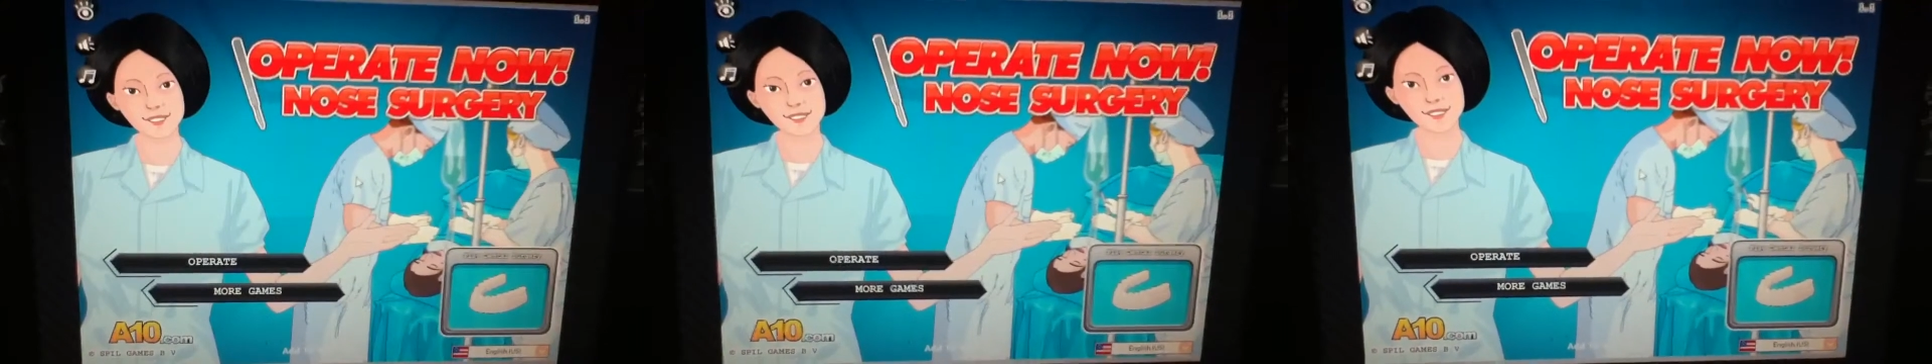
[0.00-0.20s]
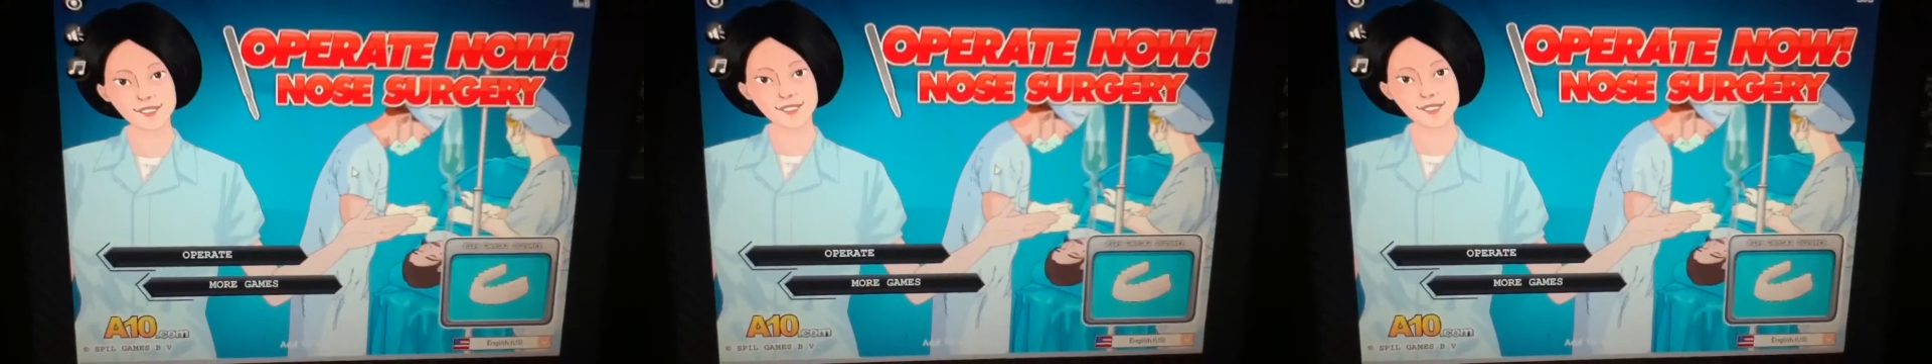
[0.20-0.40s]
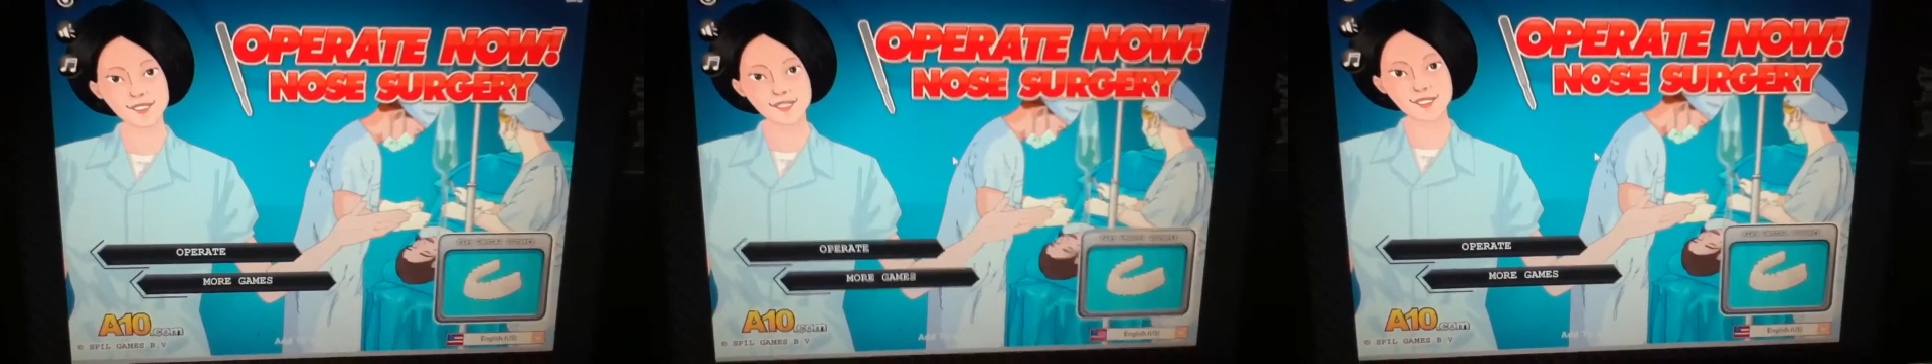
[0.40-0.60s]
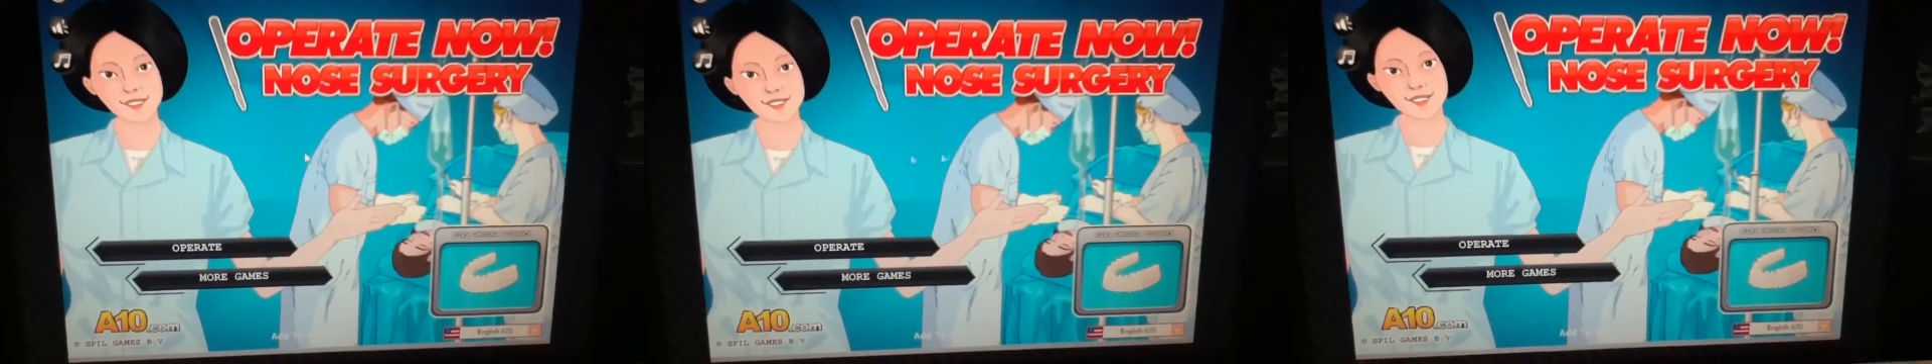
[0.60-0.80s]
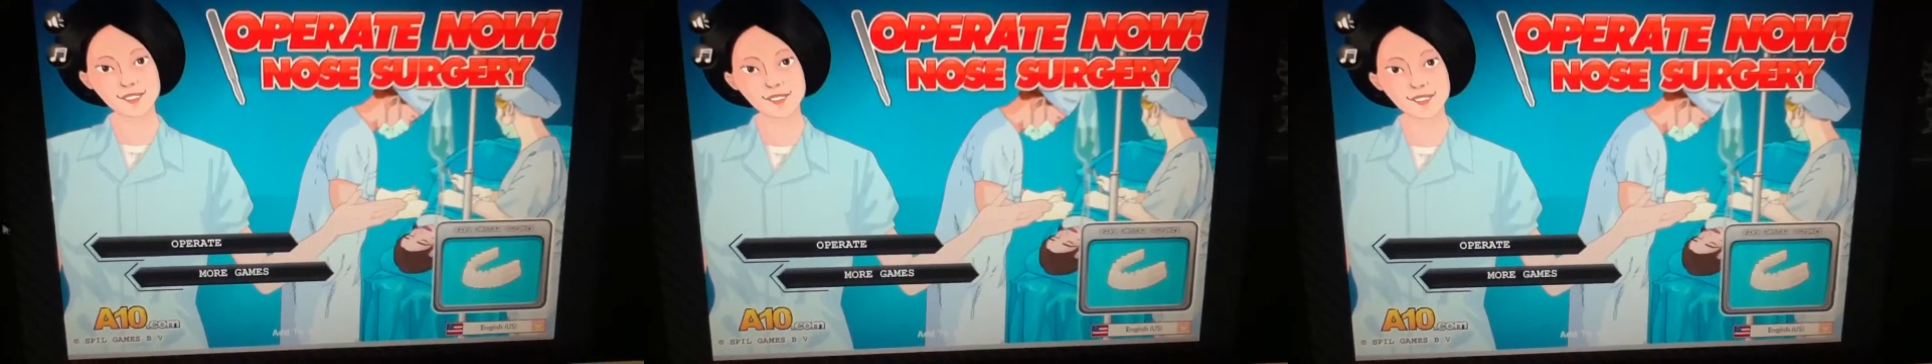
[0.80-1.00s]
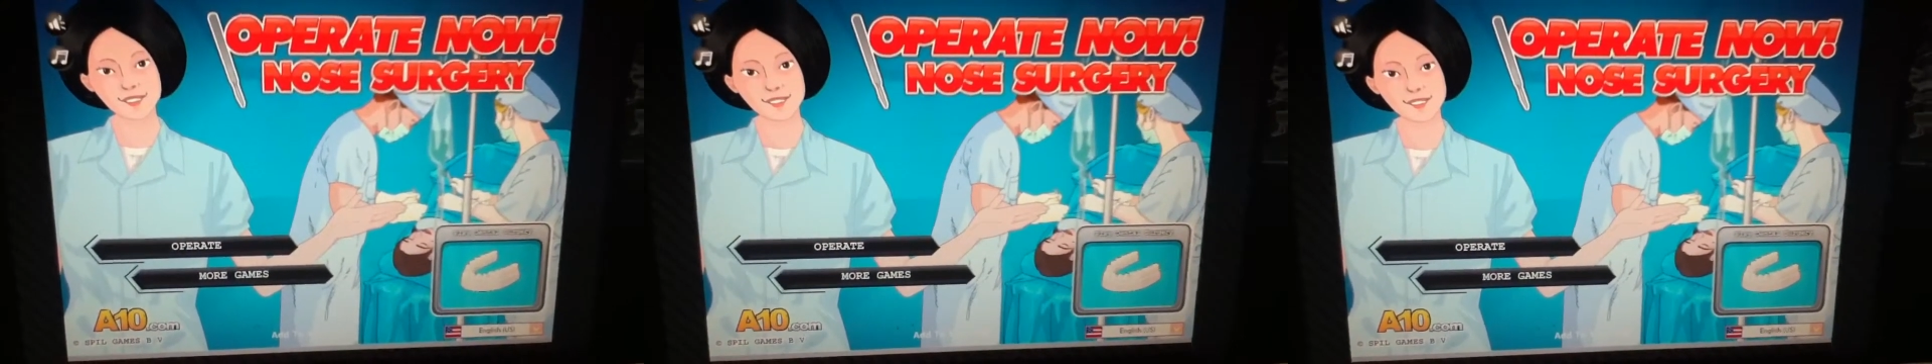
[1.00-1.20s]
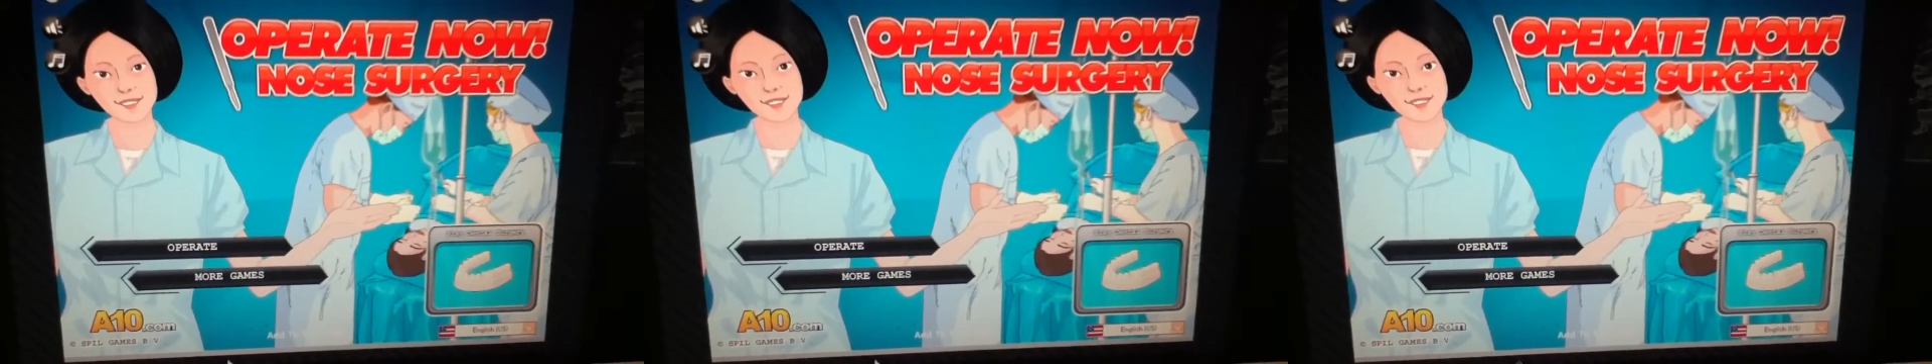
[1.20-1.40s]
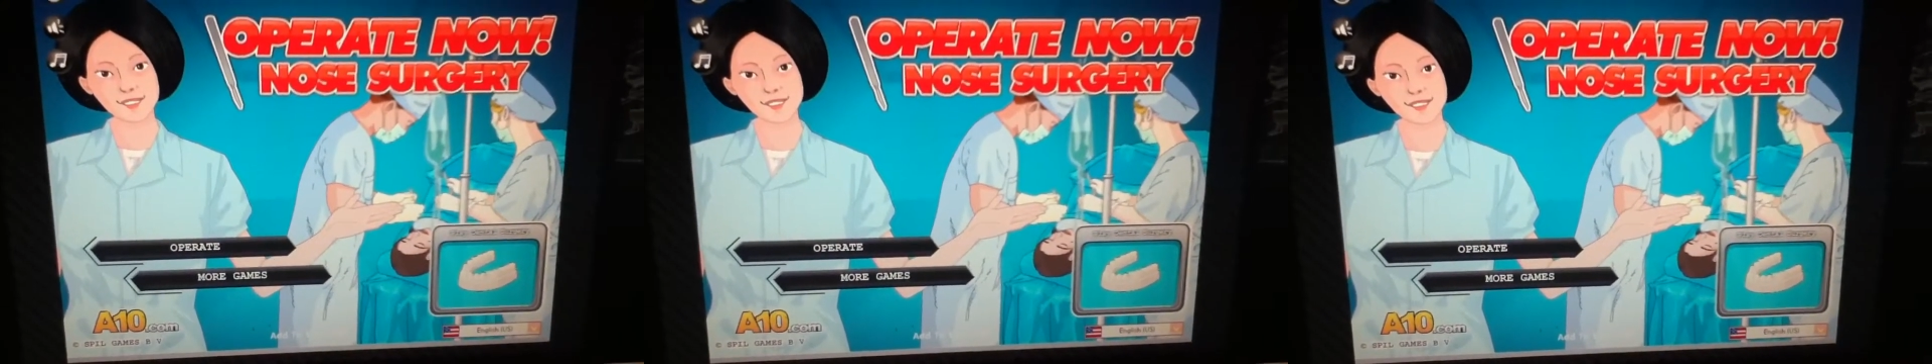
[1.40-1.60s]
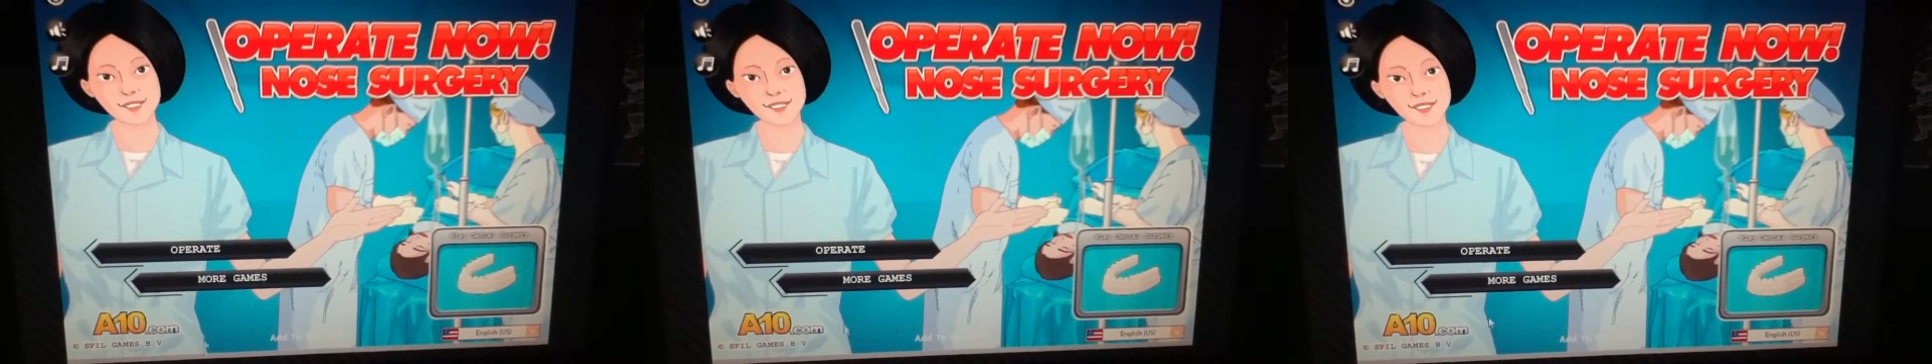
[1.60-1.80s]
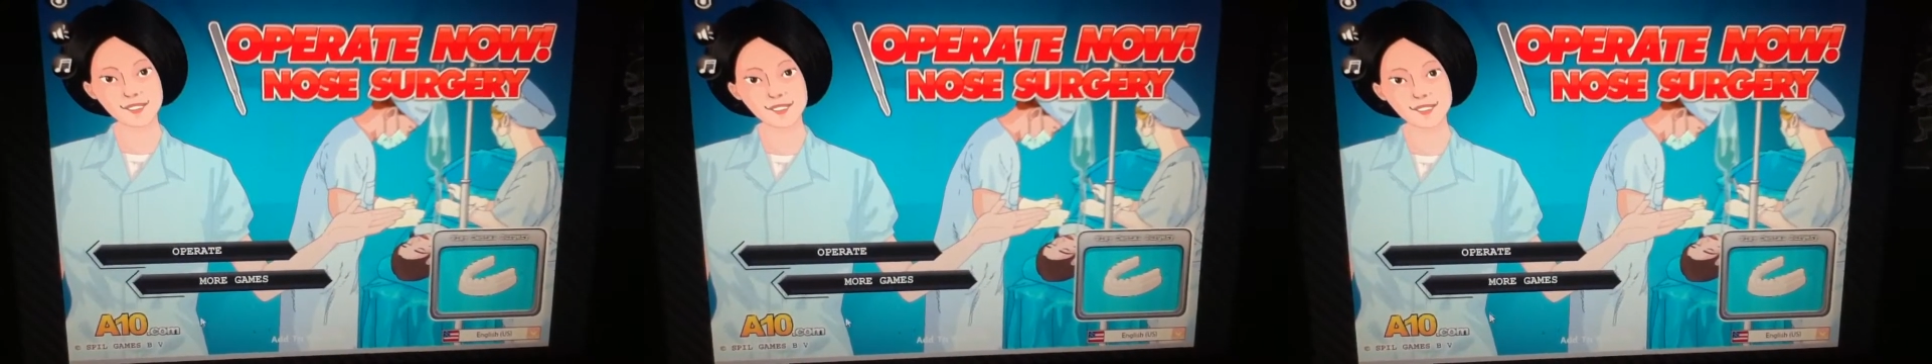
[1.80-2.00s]
Oh yeah, this is
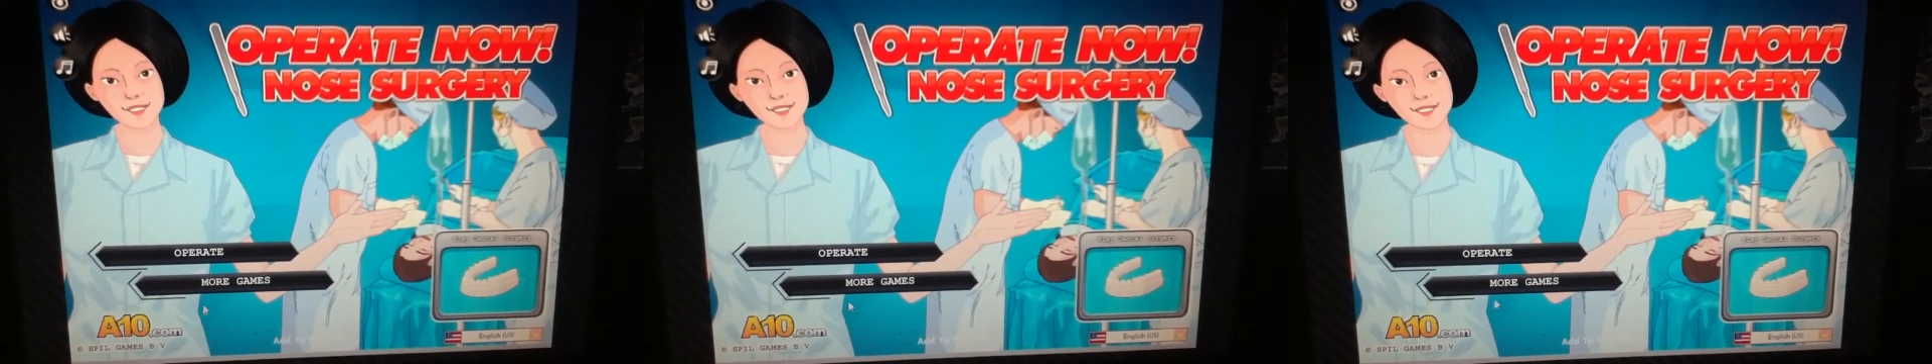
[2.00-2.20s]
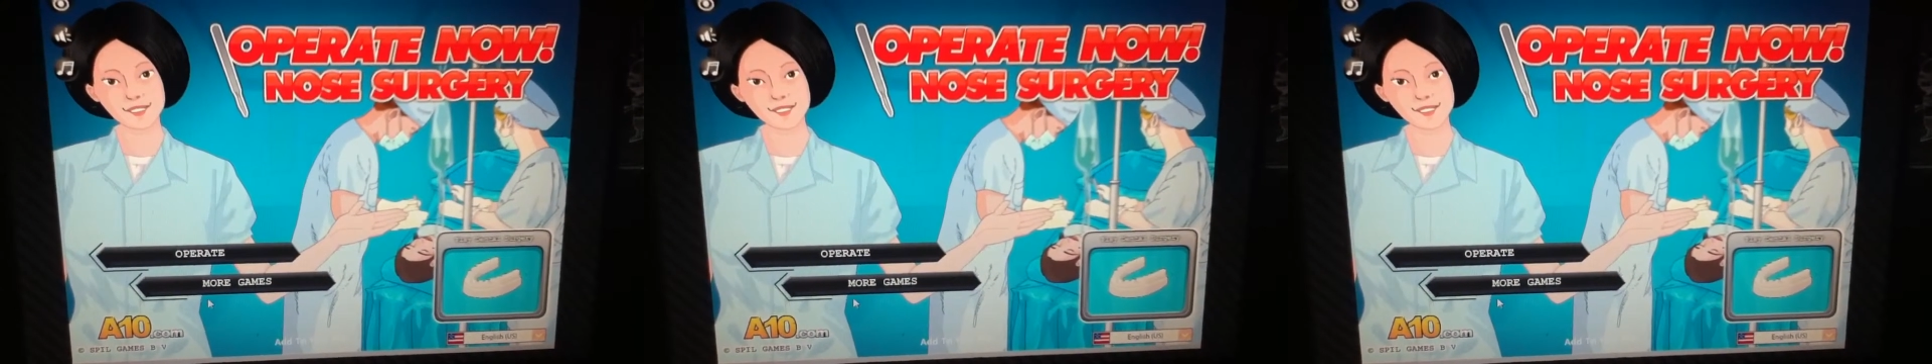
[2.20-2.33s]
gonna get